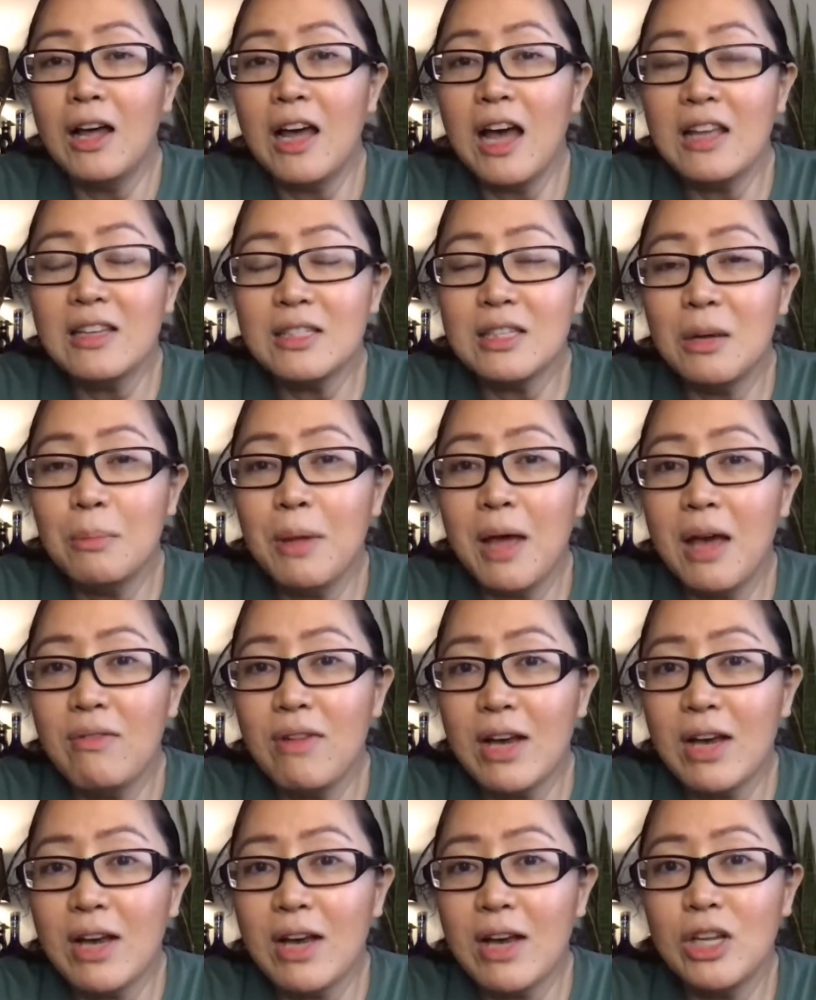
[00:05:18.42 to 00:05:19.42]
some have
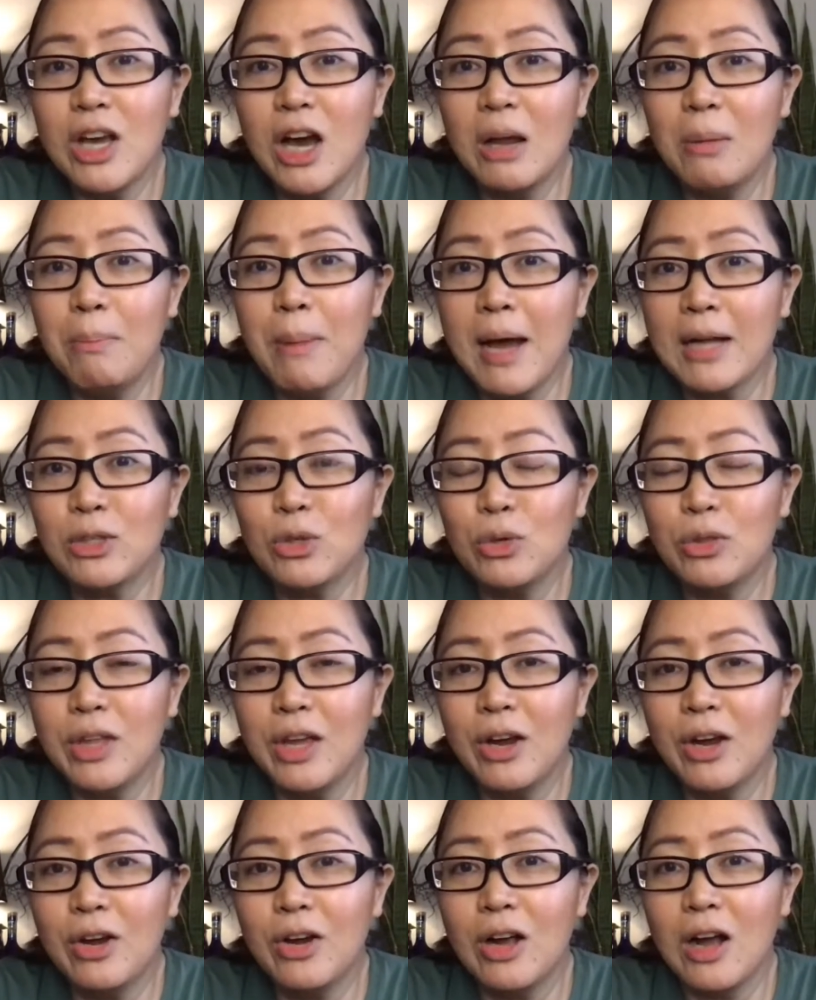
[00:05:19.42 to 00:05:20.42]
actually gone back to
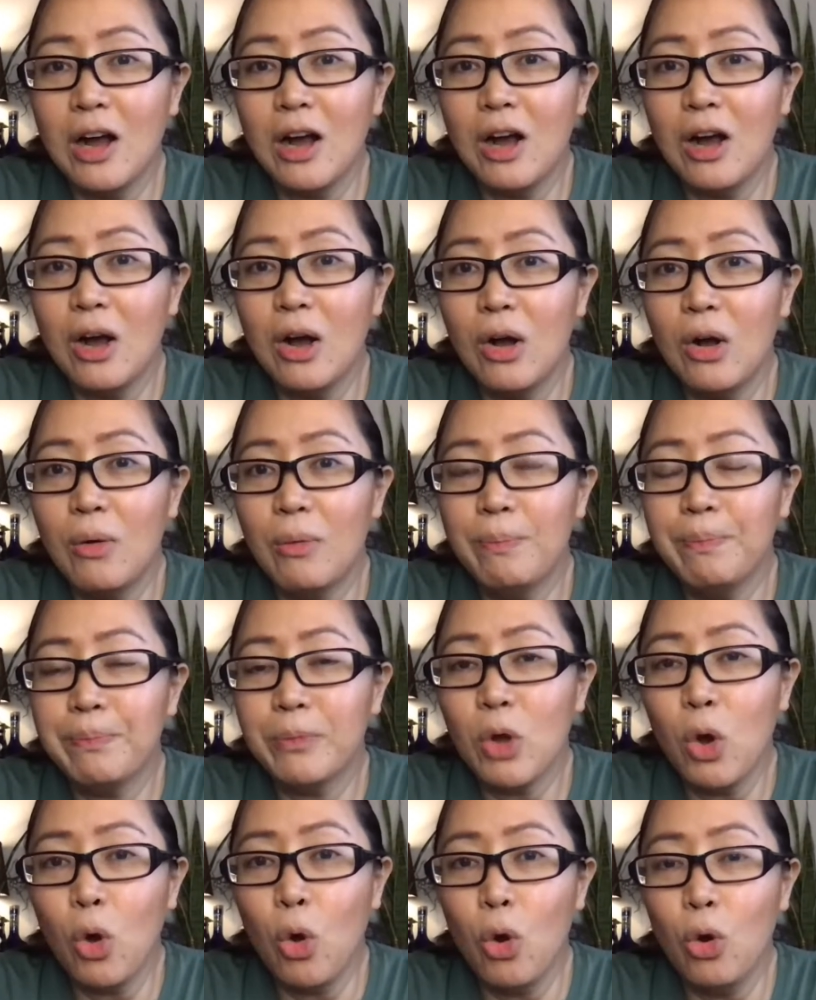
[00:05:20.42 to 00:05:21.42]
their
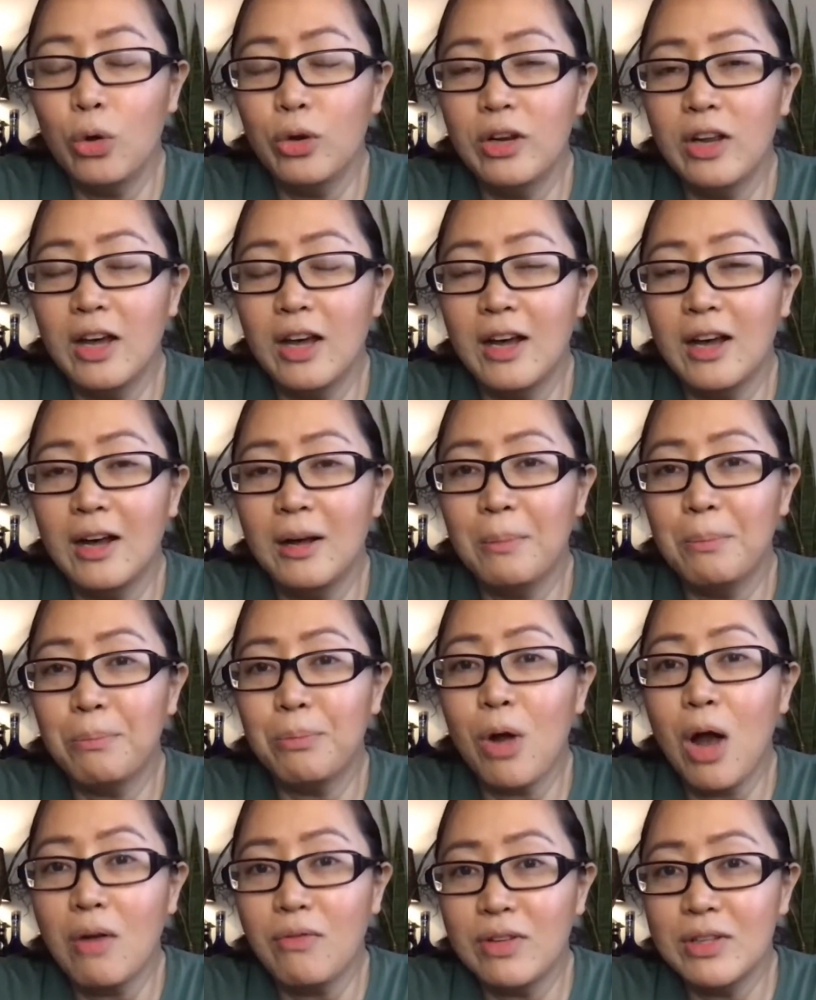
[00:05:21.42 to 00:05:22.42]
own
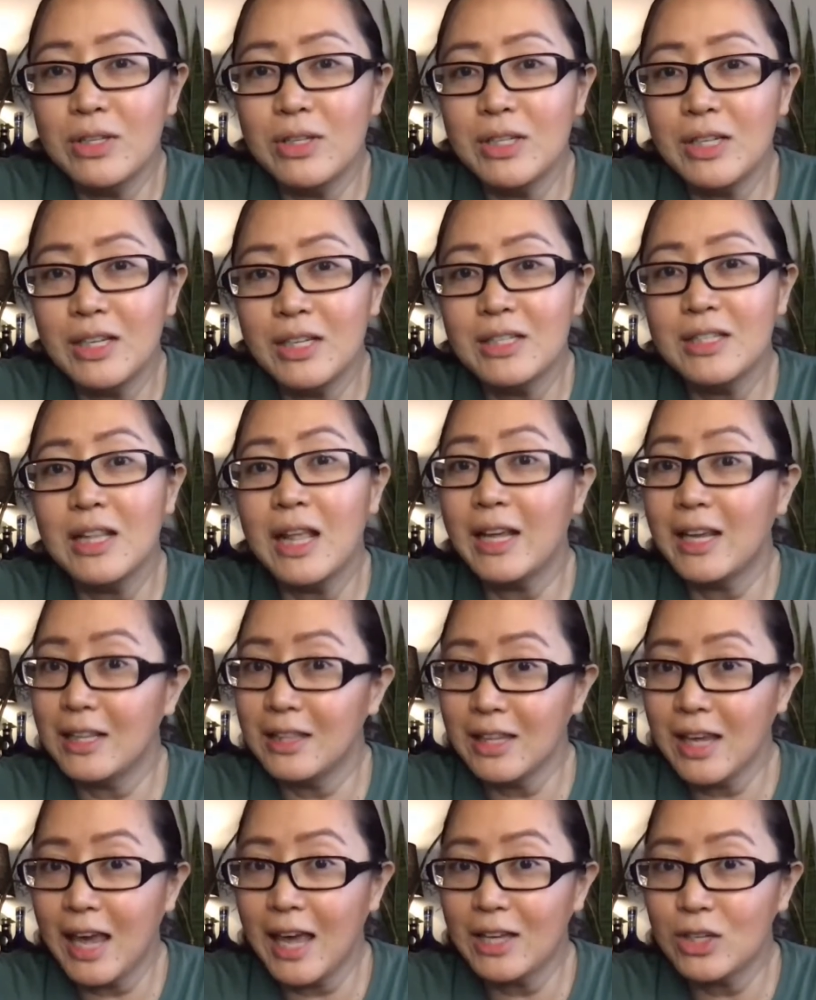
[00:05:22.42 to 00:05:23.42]
provinces, like in
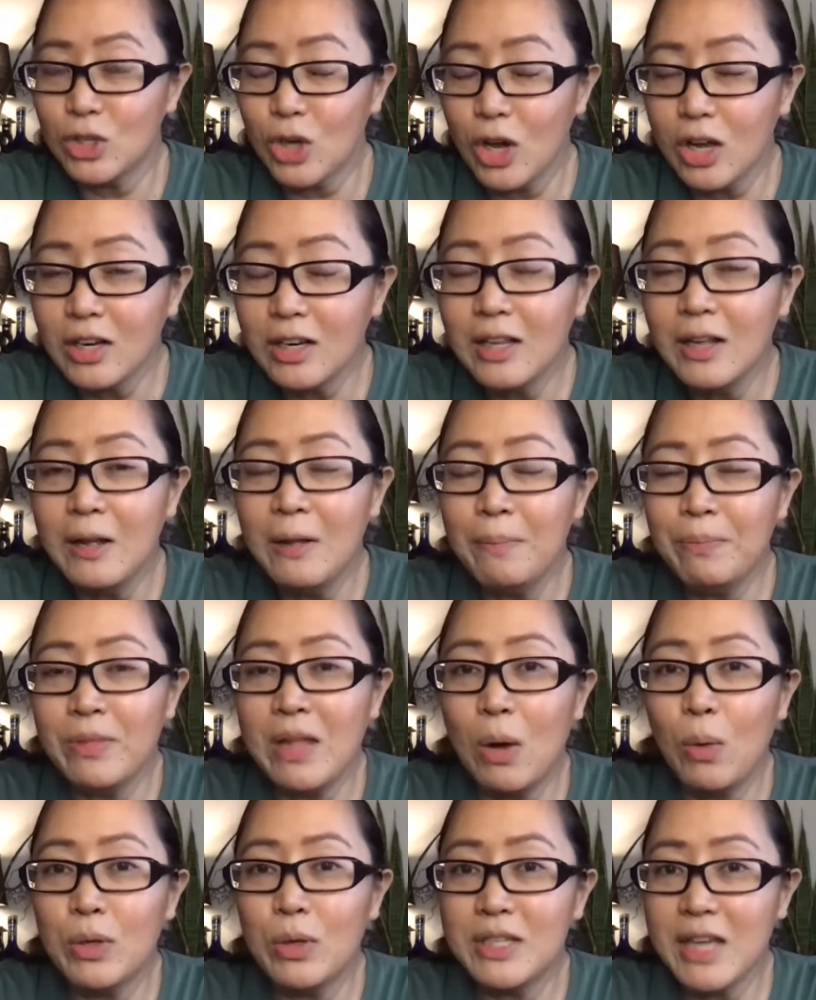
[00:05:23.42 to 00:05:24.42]
Quezon.
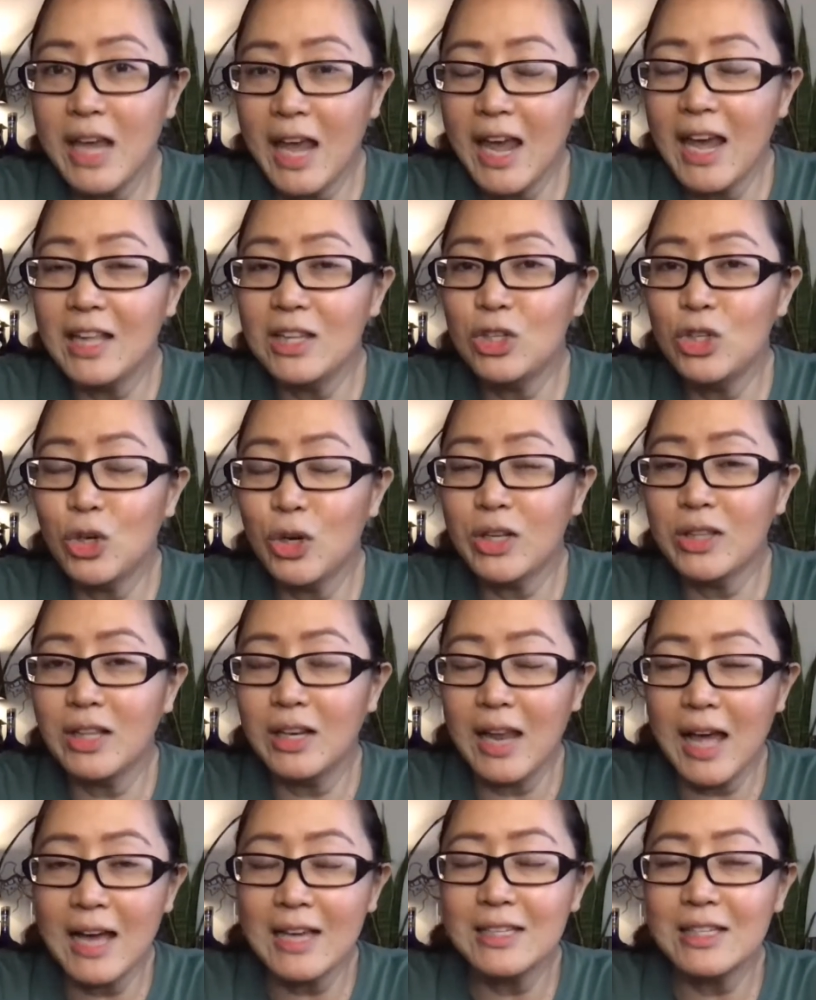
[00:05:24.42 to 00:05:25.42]
That was Ed during the
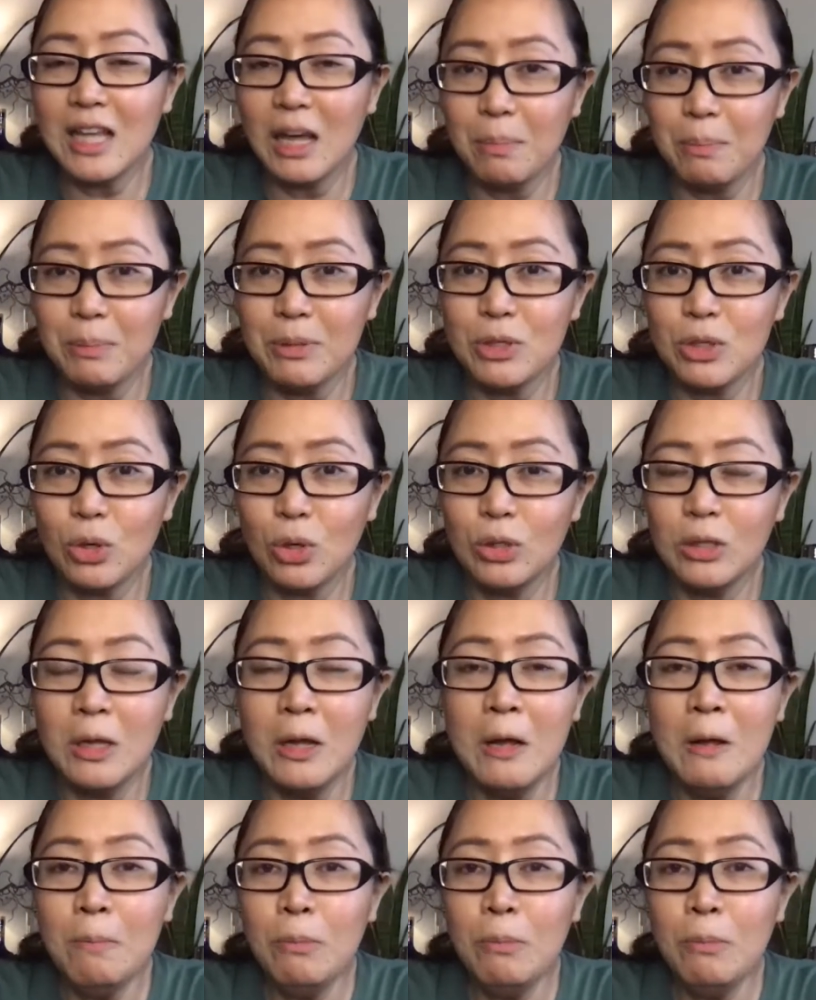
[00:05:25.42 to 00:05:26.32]
last episode.